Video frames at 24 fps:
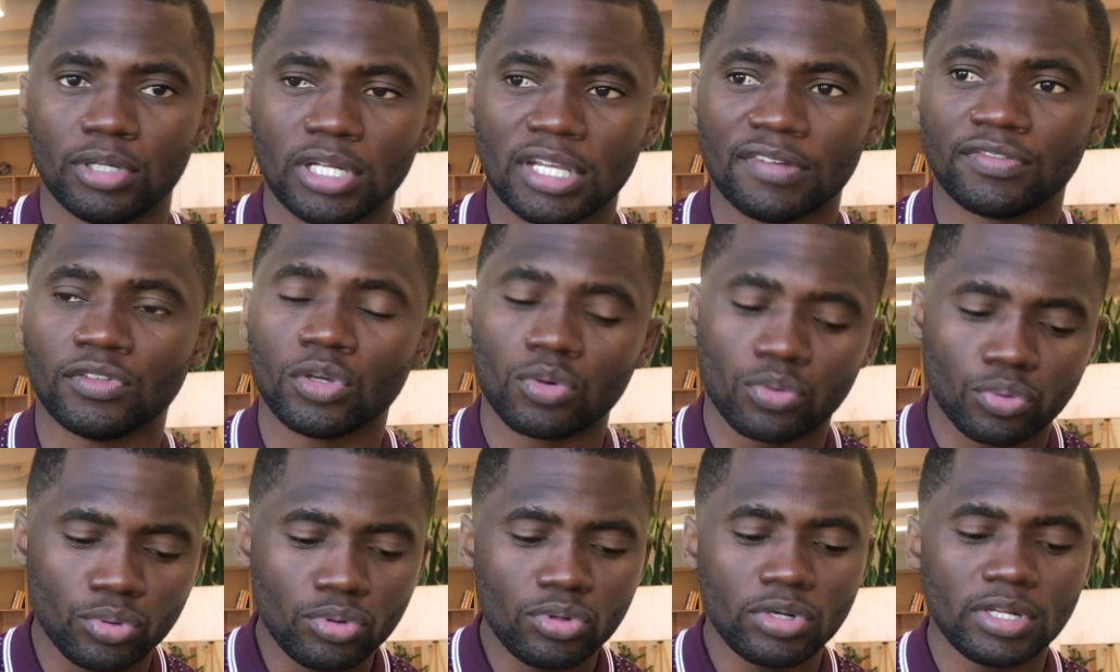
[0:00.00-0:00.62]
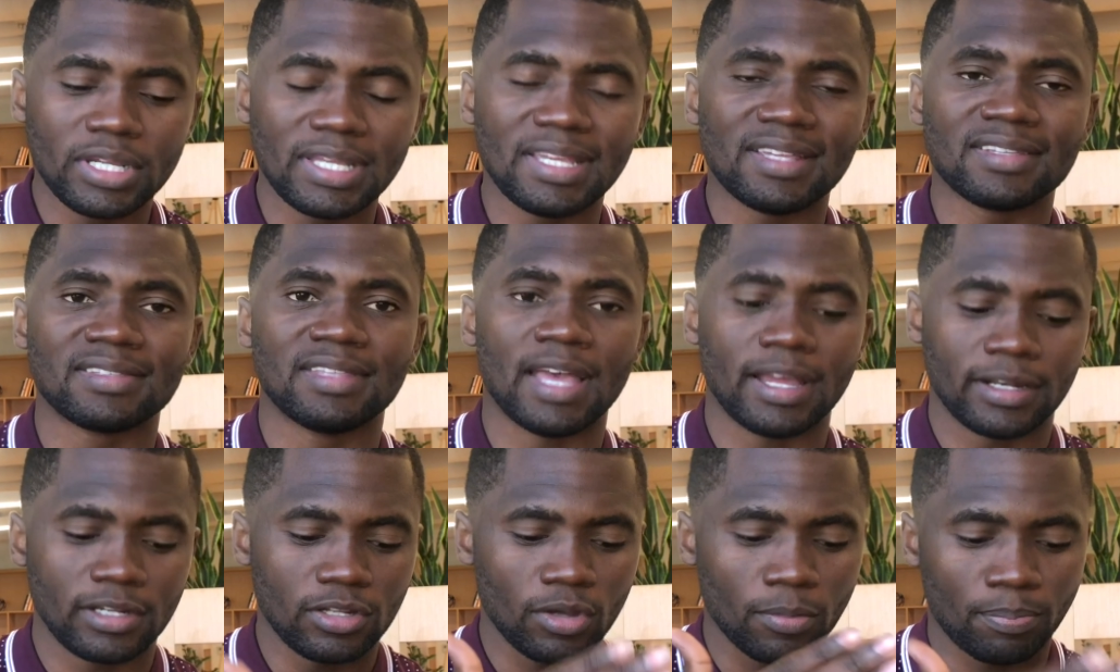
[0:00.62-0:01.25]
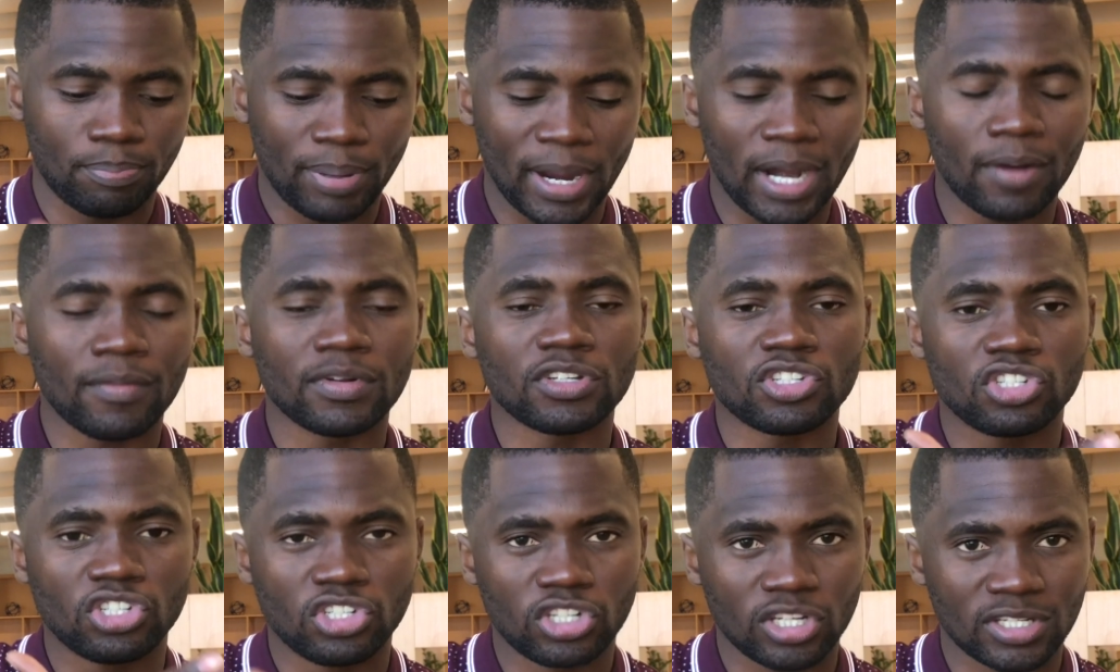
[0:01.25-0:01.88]
If the root is that your
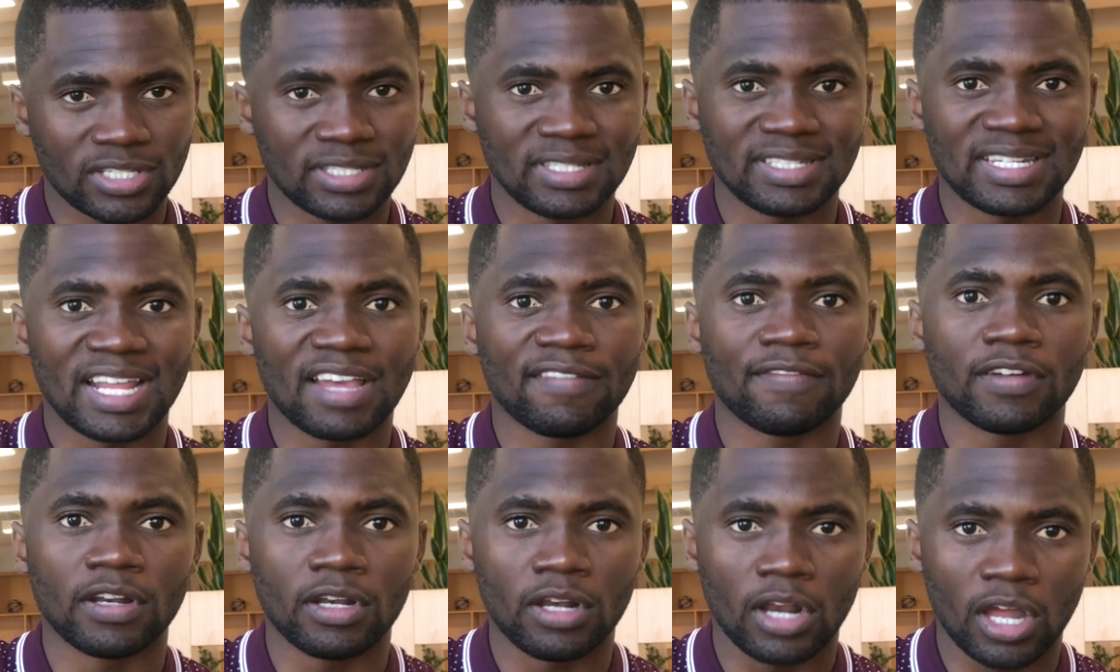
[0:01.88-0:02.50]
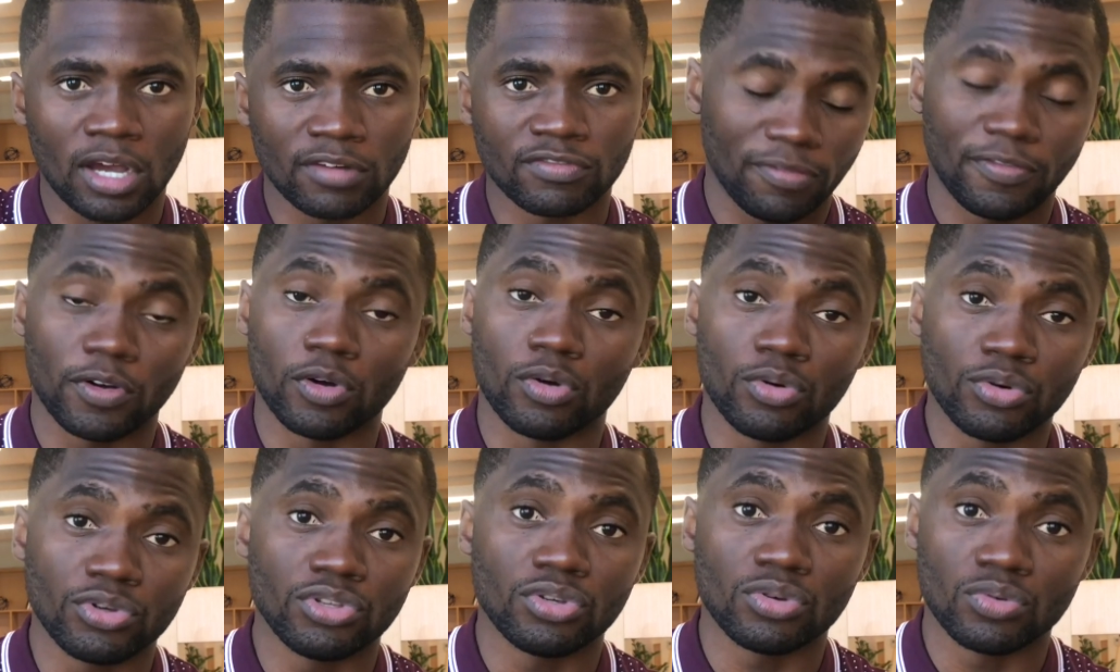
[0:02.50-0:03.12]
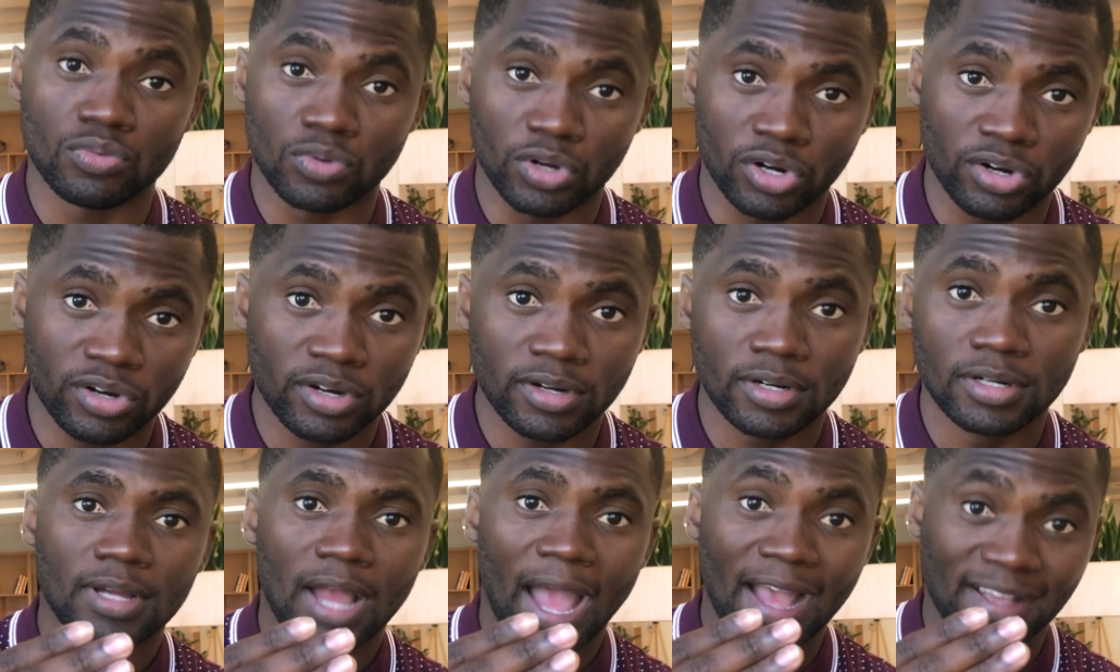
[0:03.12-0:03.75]
parents just never loved for who you were,
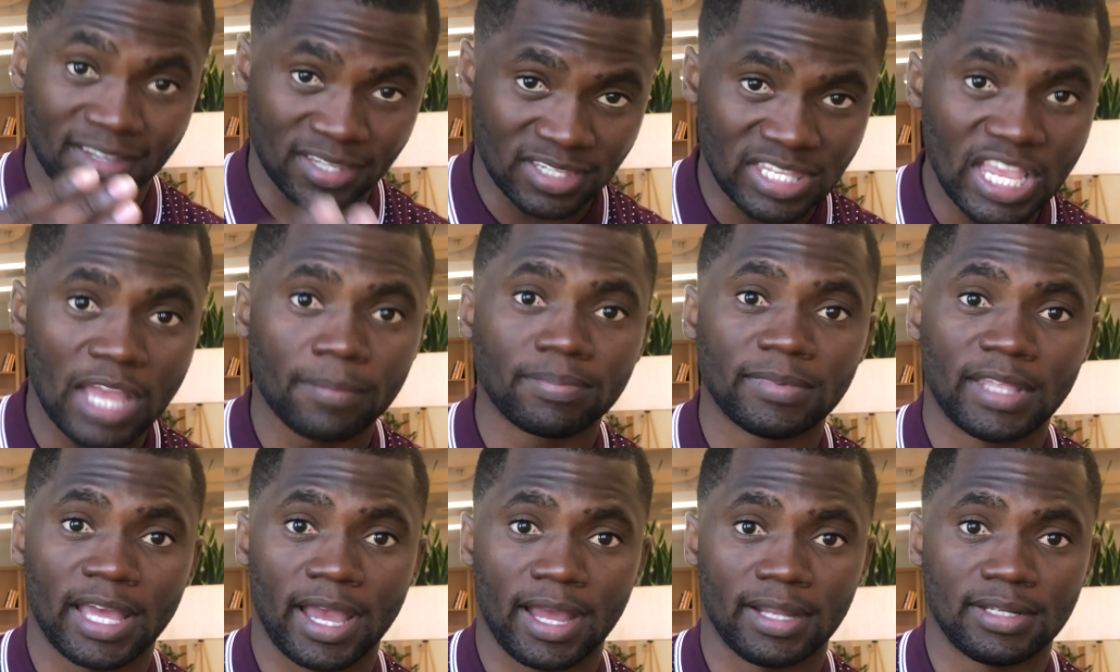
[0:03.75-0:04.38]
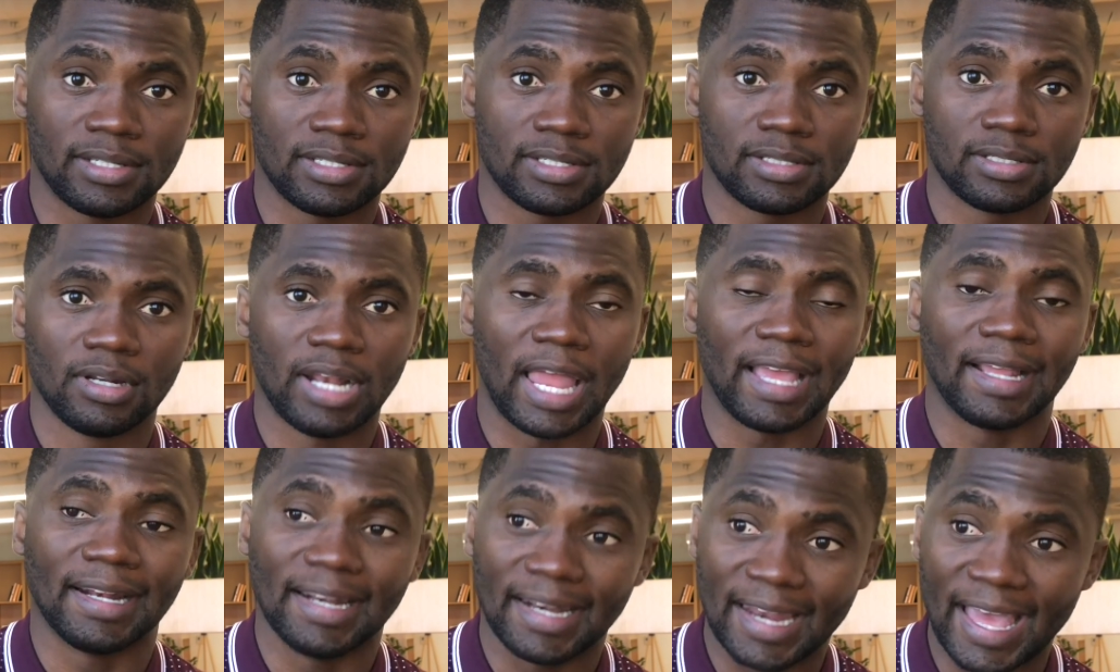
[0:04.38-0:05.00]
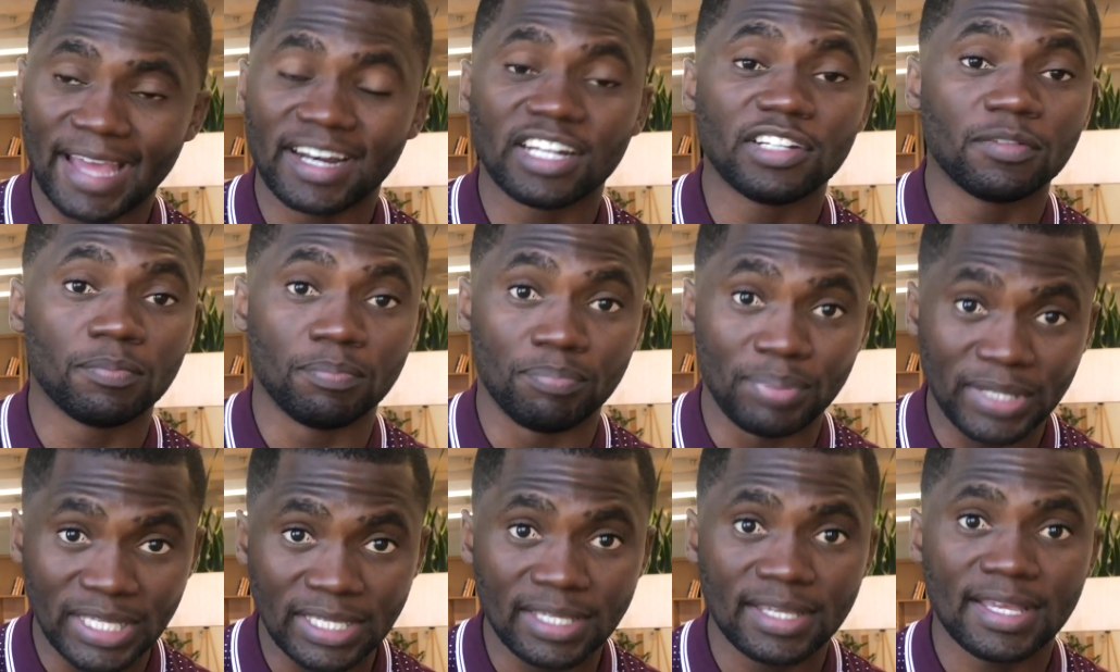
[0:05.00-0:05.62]
accept that. Like, let it
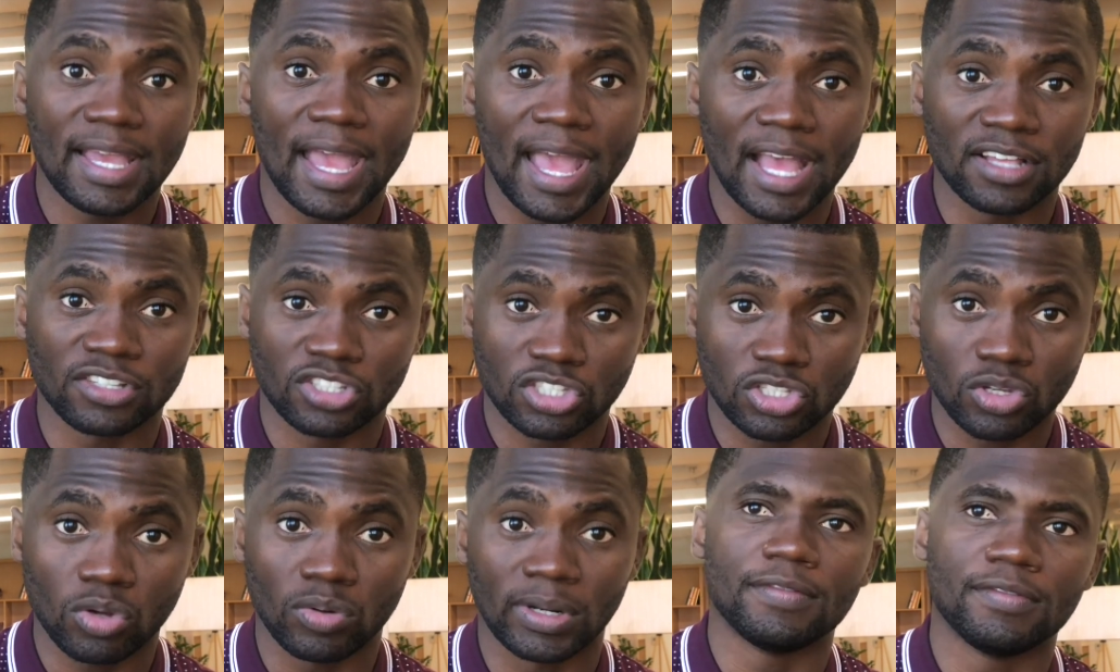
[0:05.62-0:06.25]
be as so.